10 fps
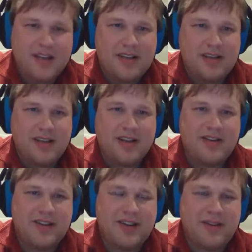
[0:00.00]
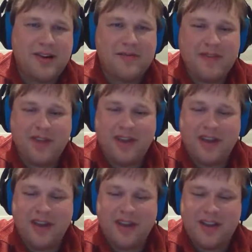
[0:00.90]
So anyway,
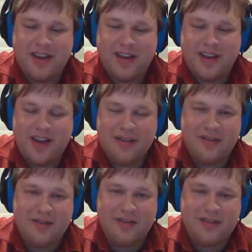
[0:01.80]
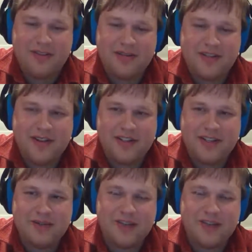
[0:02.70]
I think I will finish up